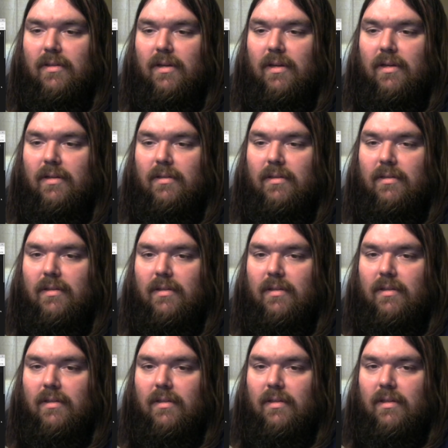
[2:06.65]
Uh,
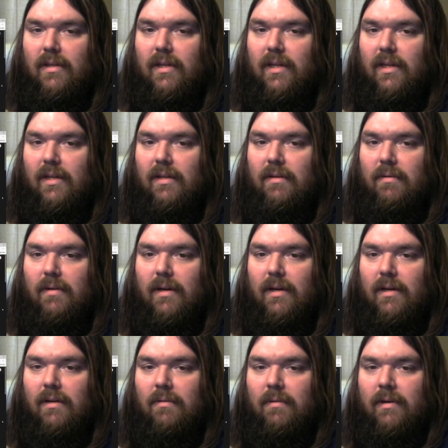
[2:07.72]
yeah,
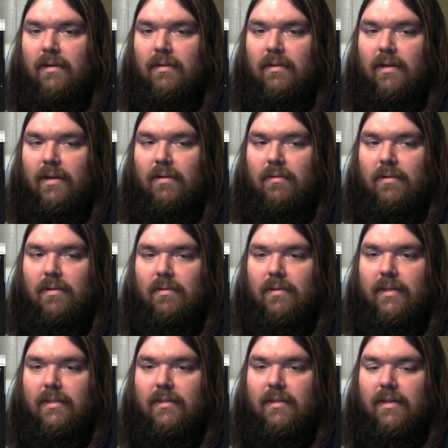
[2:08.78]
uh, well, I don't know.
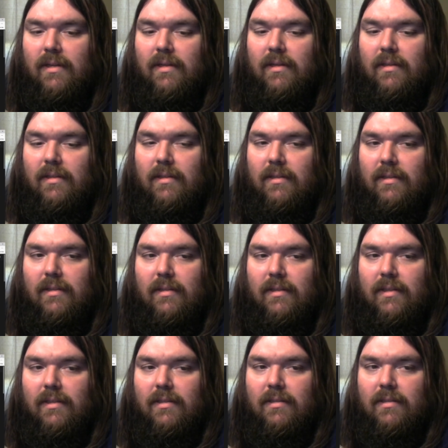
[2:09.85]
Let's uh,
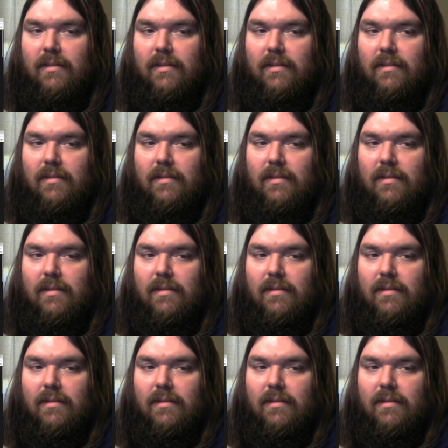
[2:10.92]
let's let's uh,